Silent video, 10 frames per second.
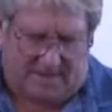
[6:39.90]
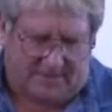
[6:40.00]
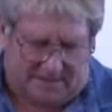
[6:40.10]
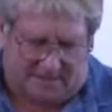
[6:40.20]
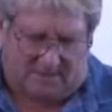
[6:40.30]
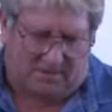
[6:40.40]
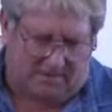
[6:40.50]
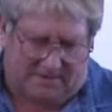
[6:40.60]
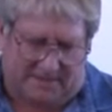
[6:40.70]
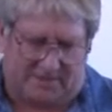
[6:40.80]
This is one of the
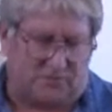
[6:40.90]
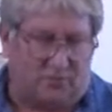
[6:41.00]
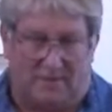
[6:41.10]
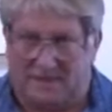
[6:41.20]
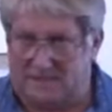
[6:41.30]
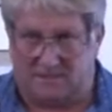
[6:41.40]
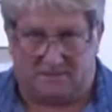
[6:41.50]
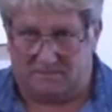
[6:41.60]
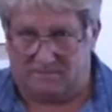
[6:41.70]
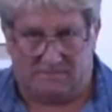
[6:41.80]
biggest drawbacks
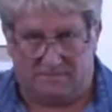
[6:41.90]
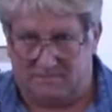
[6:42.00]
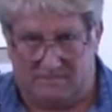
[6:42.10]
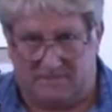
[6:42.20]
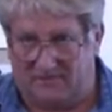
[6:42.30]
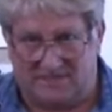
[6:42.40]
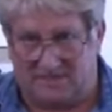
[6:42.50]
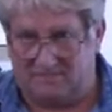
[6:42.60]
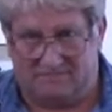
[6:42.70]
with resin,